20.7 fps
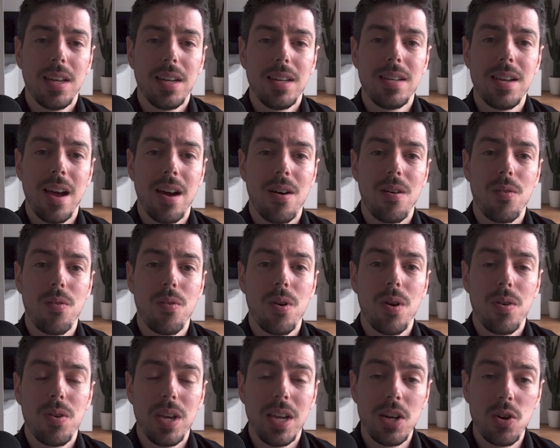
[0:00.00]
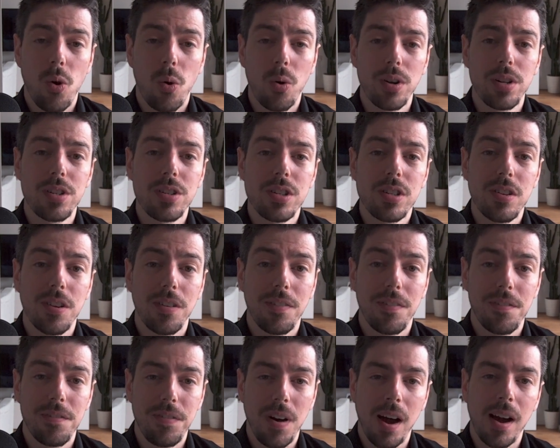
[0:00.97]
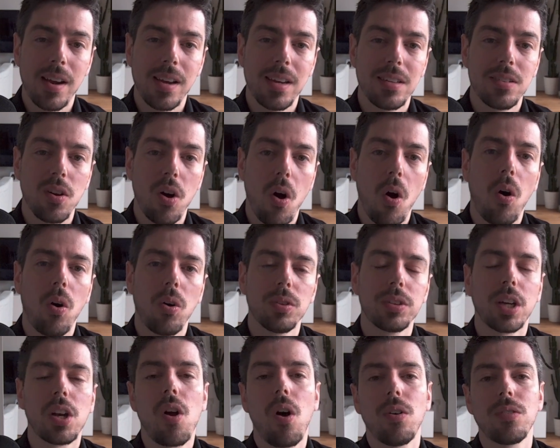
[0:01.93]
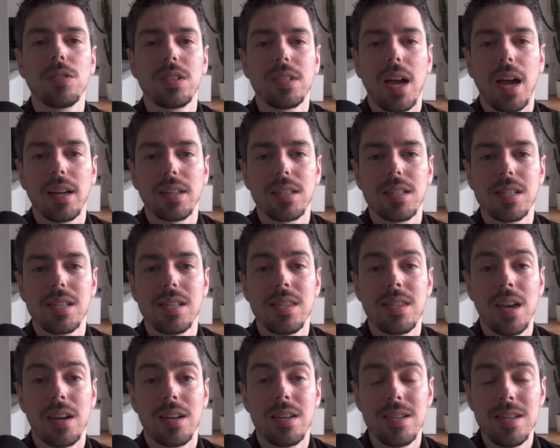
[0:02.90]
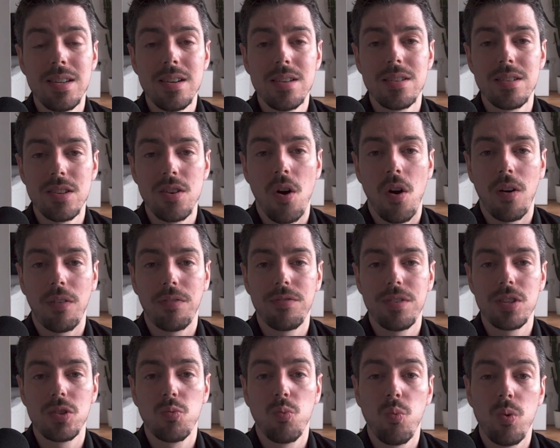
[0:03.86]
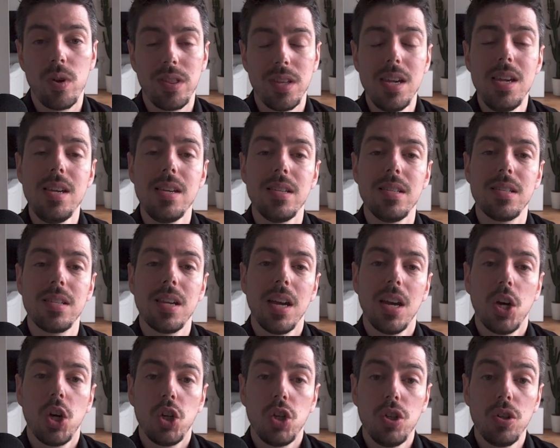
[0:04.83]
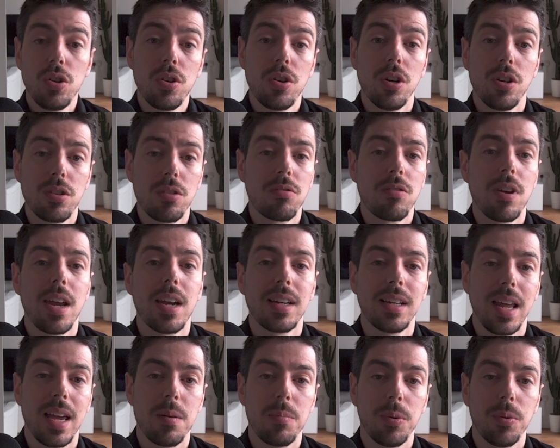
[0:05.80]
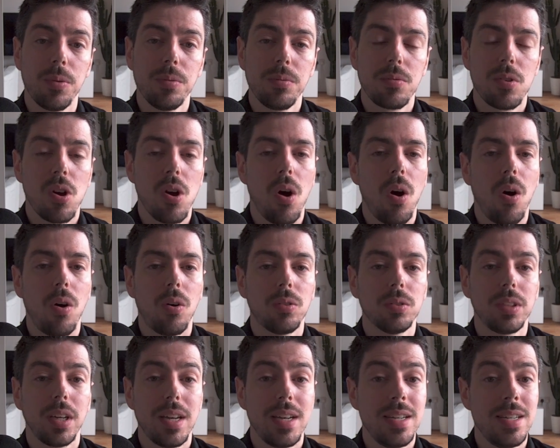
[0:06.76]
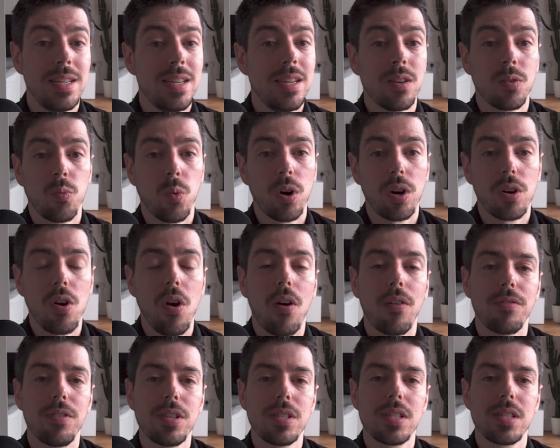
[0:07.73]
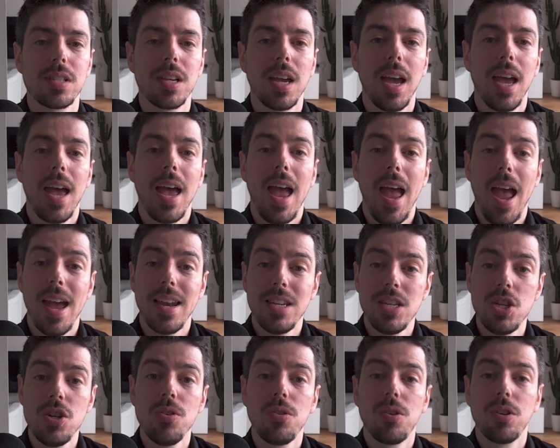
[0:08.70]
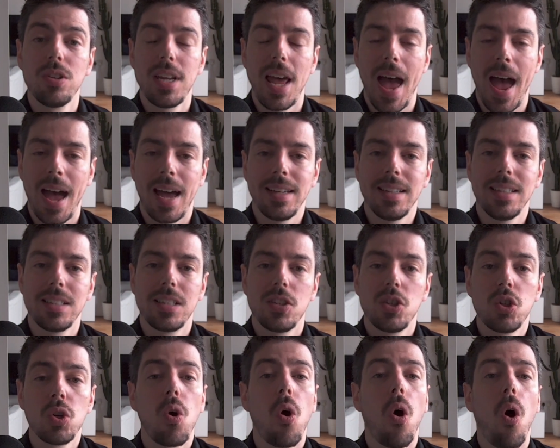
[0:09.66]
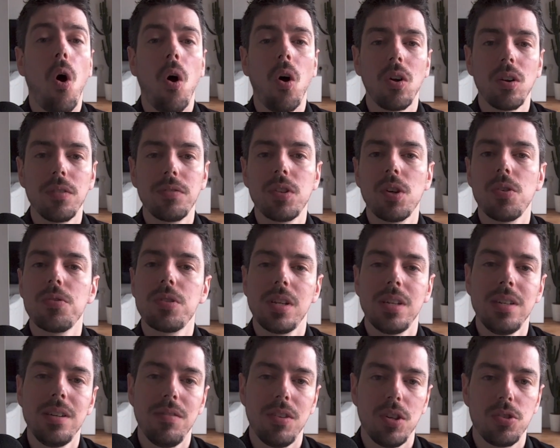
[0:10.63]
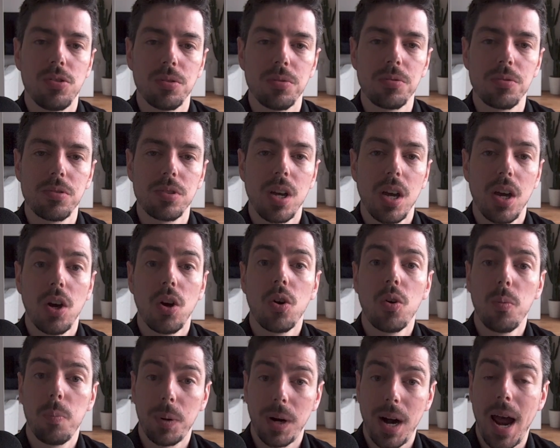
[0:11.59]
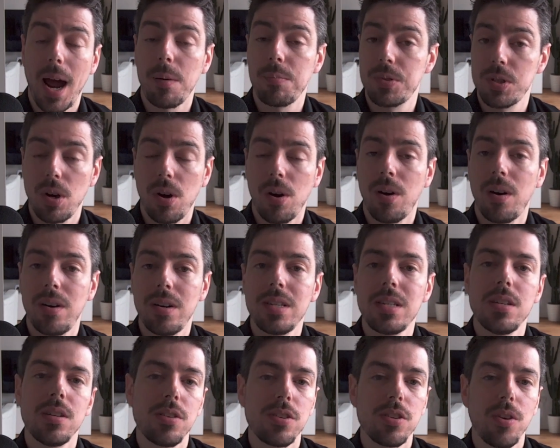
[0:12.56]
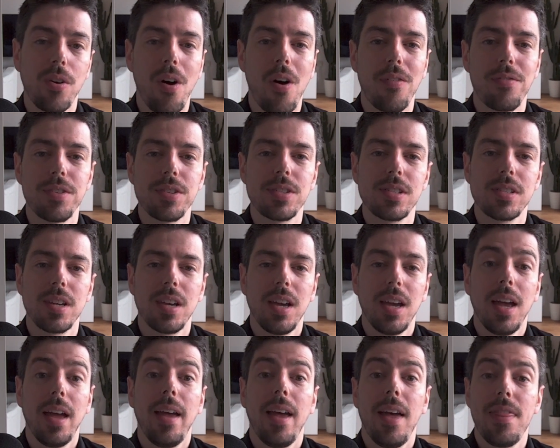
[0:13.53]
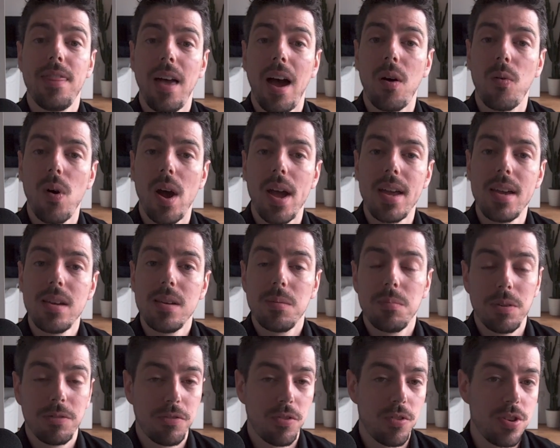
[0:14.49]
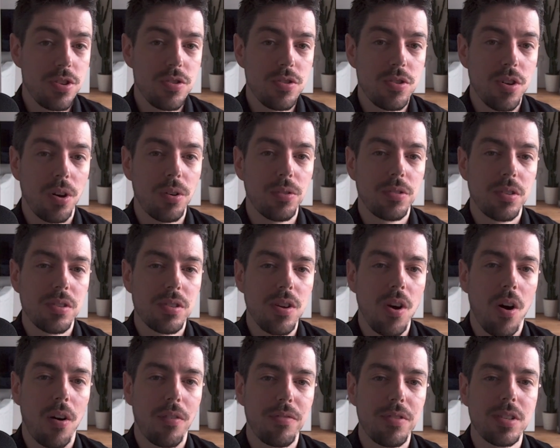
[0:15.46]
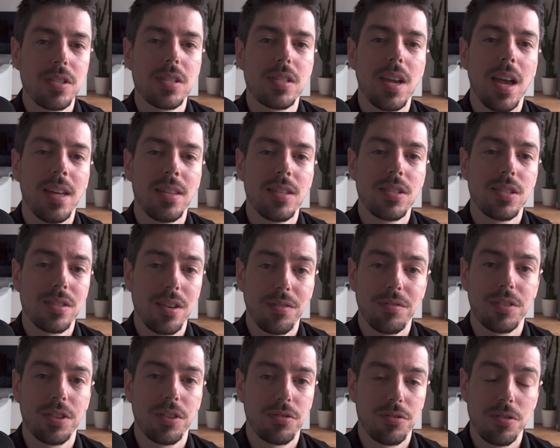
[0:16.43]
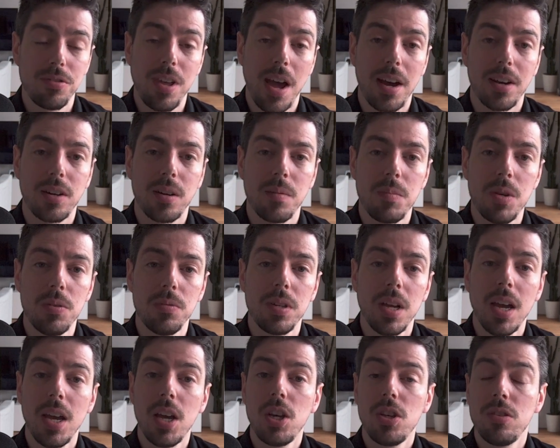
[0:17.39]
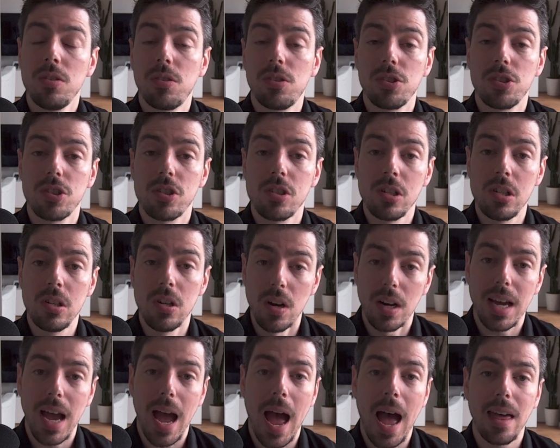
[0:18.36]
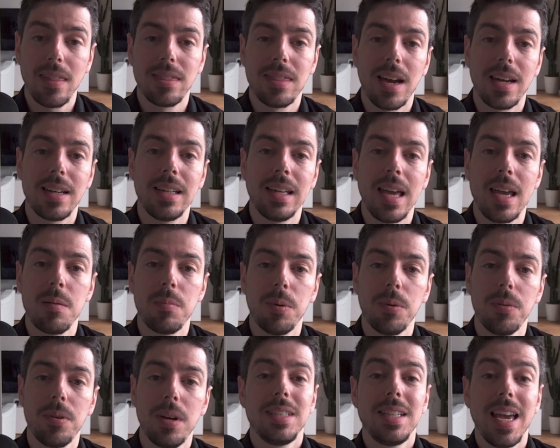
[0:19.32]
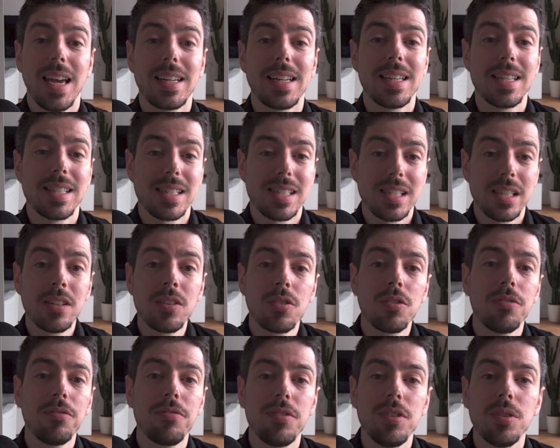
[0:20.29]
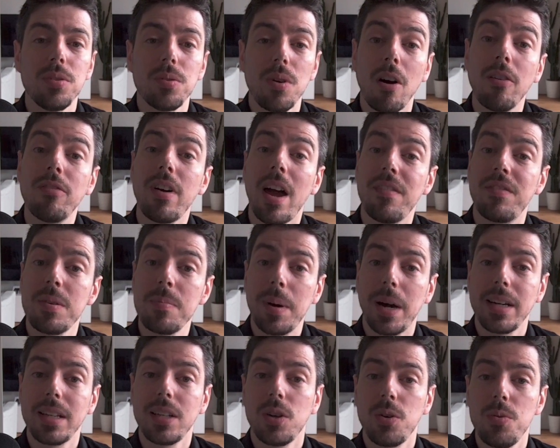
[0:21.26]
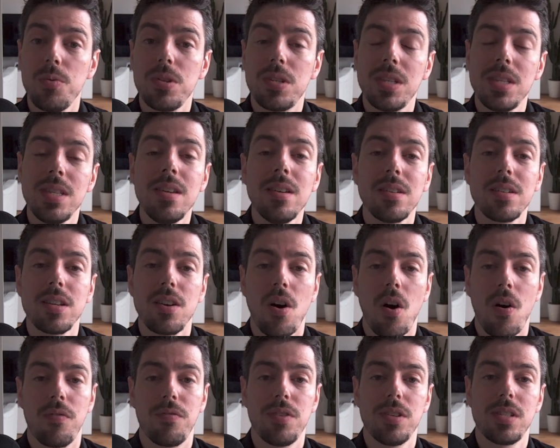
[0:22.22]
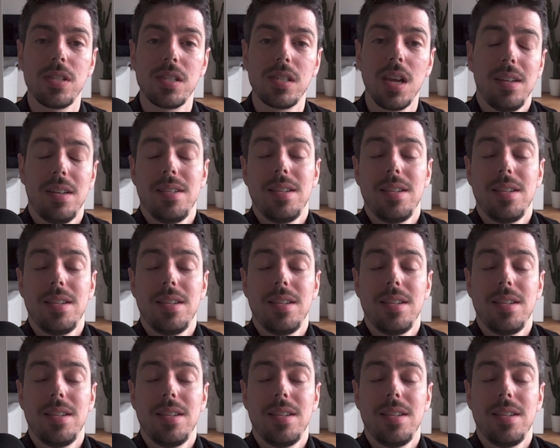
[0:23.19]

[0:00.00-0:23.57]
Now, in order to find all the contacts that are near the office with ease, you could create a label called Near Work Office, and you could add it to all of those individuals who perhaps are near your office. And that way, before you go to the office and suffer through that commute, you could just look at that label, get a single view of everybody who is near the office.